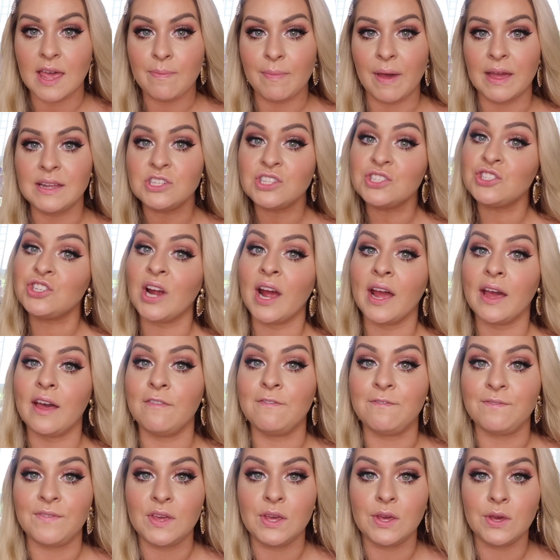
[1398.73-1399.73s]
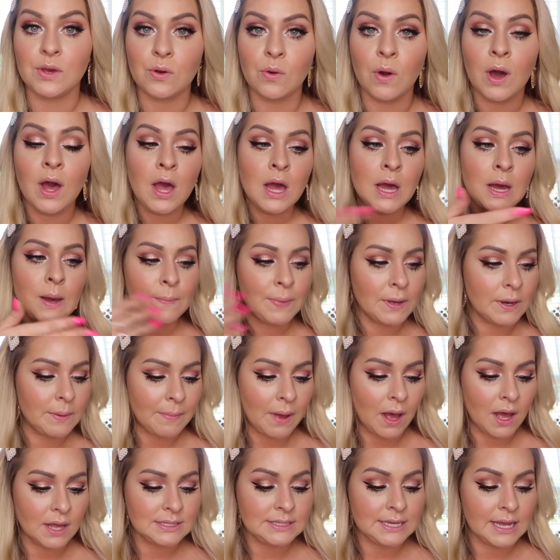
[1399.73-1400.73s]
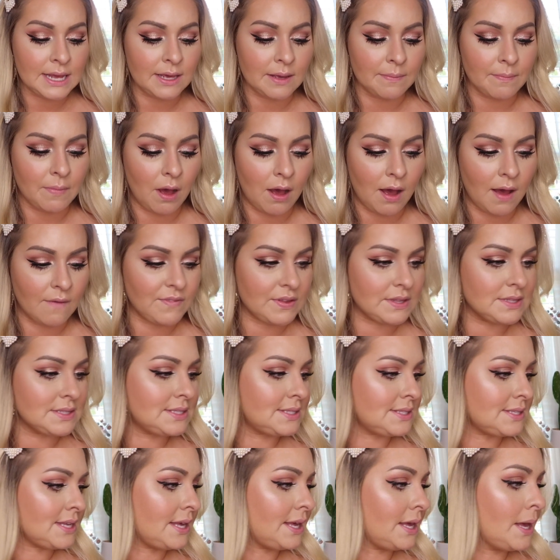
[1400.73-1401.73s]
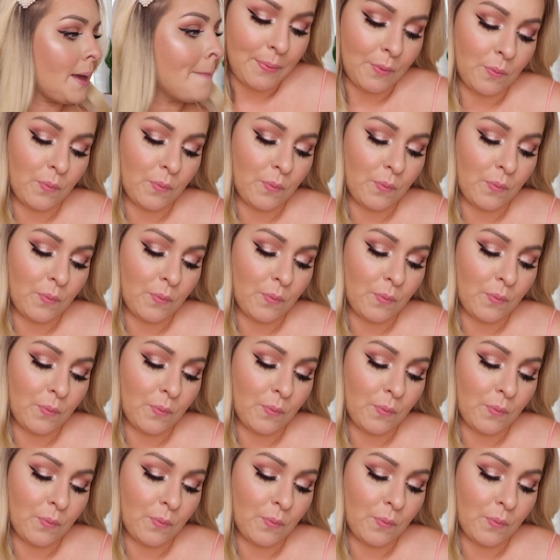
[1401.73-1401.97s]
I might just try a few, put them on, take them off, and see.